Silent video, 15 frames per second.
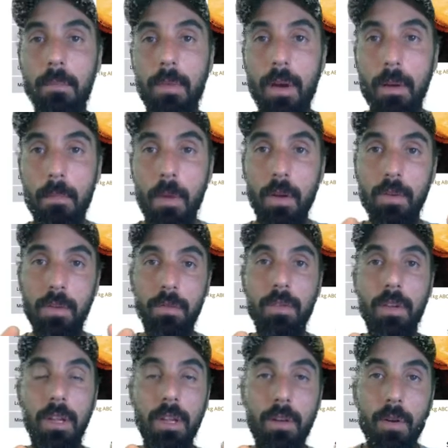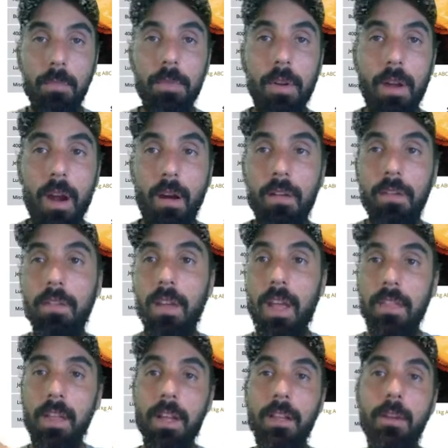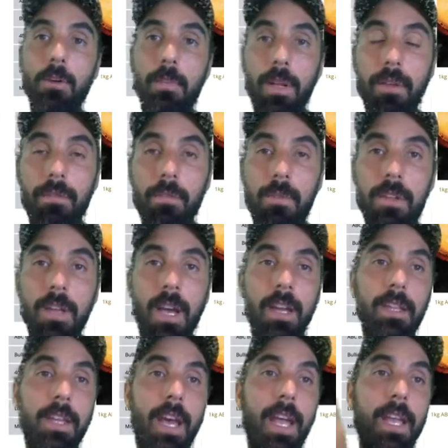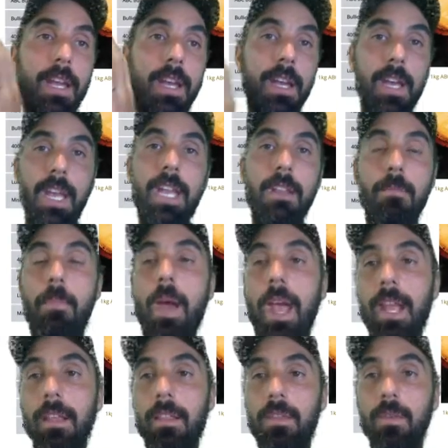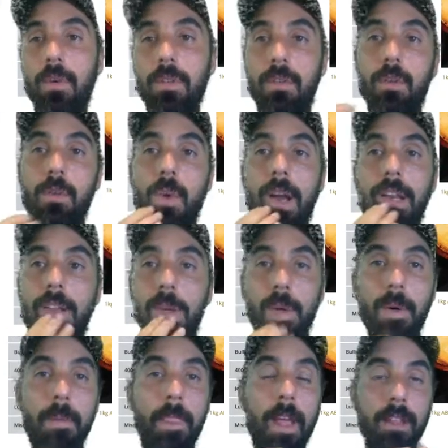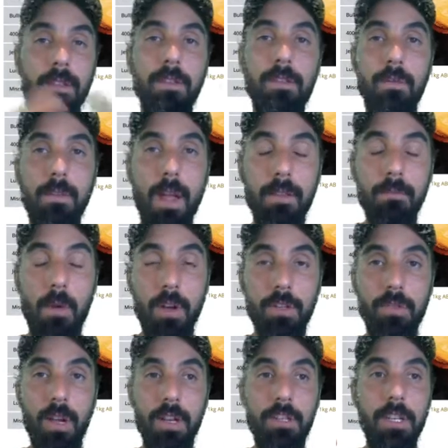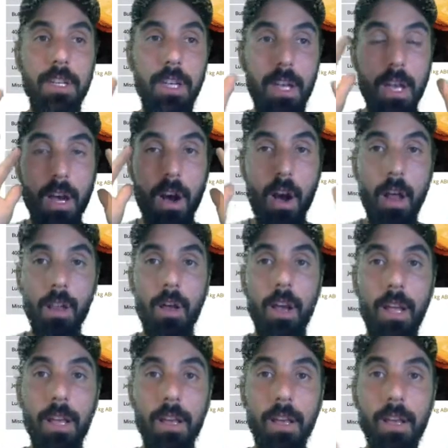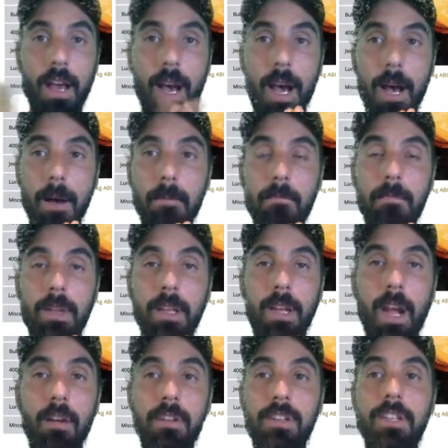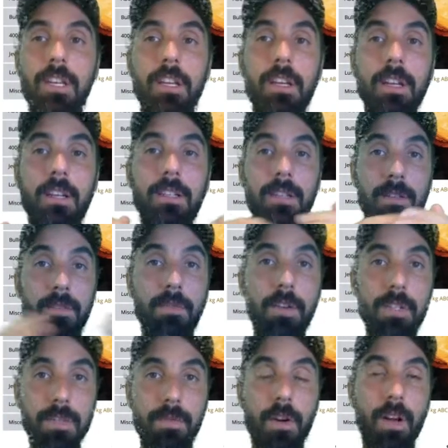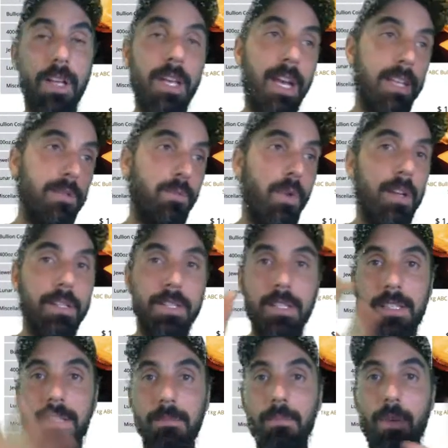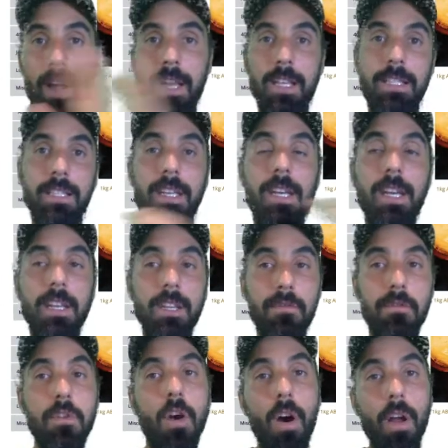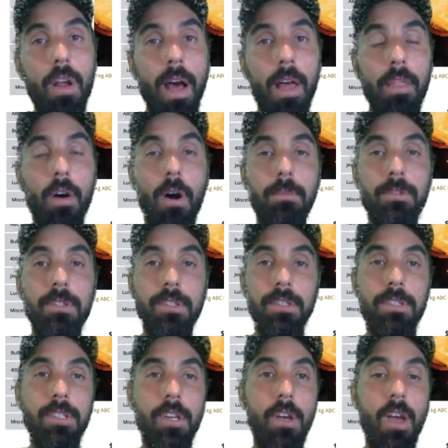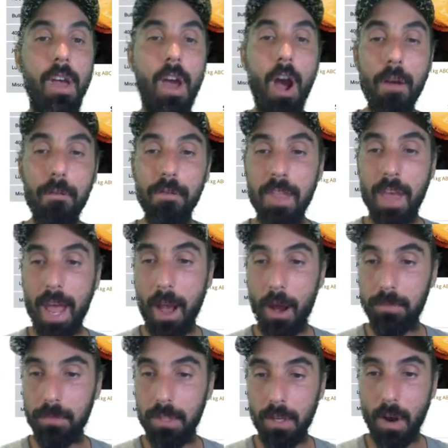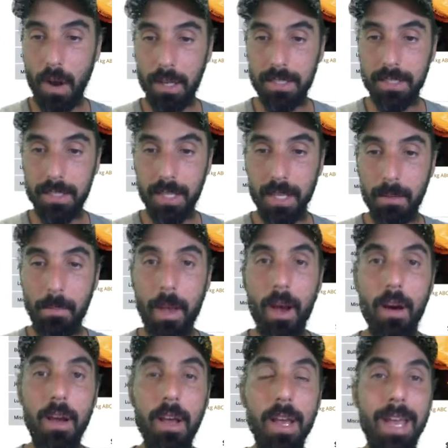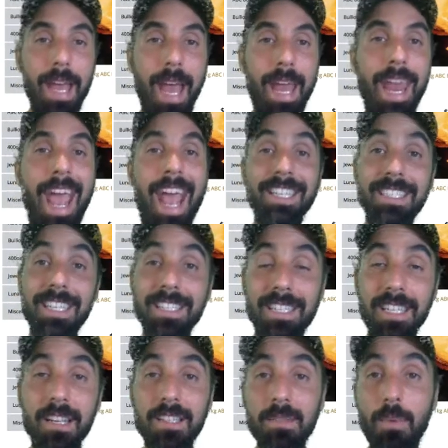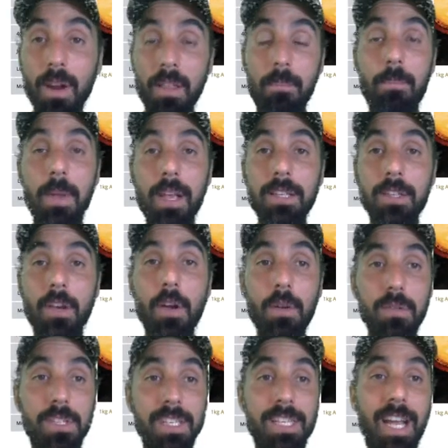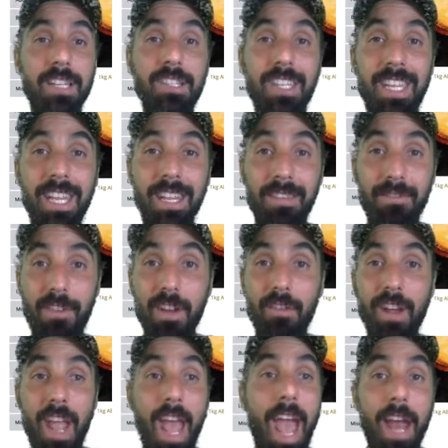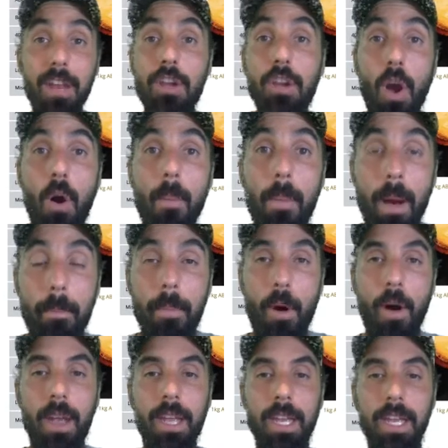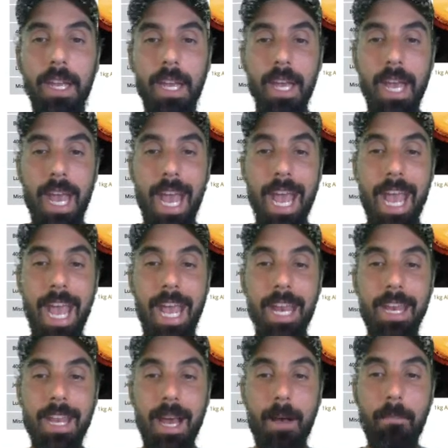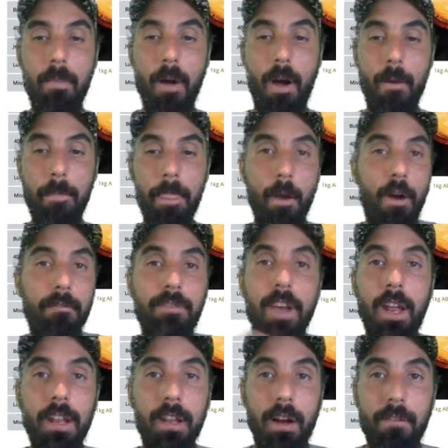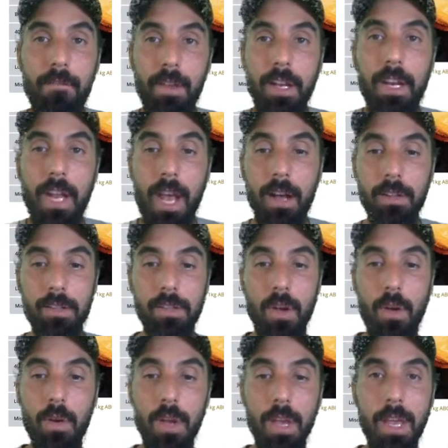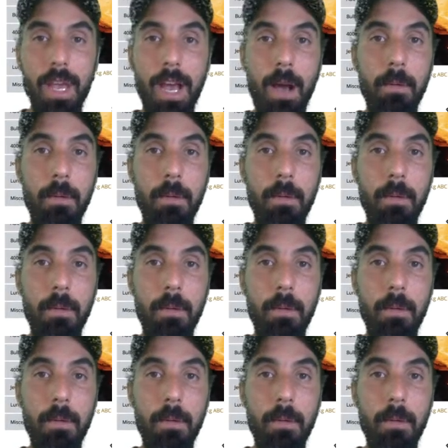most of it in cryptocurrency, and then a little bit from your day-to-day in your bank. That's always a good way to do it. That's my strategy. I like encouraging to diversify in case one system breaks. You've got other options. So hopefully that helps you guys think about and accessing, because one of the biggest hurdles is actually figuring out how do you go about buying it. And I've done it. I've figured it out. So I'm